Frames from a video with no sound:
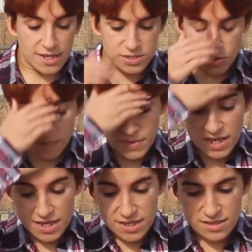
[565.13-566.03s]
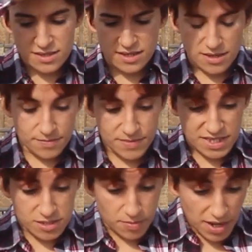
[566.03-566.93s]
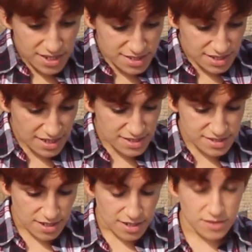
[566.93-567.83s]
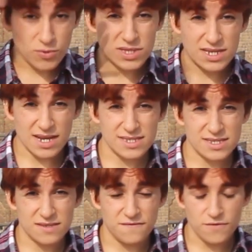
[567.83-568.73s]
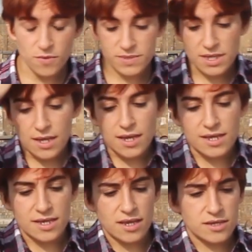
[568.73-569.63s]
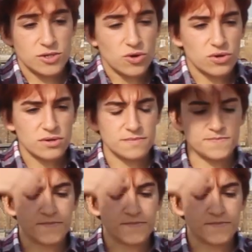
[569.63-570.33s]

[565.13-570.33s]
So in the past tense with transitive verbs, your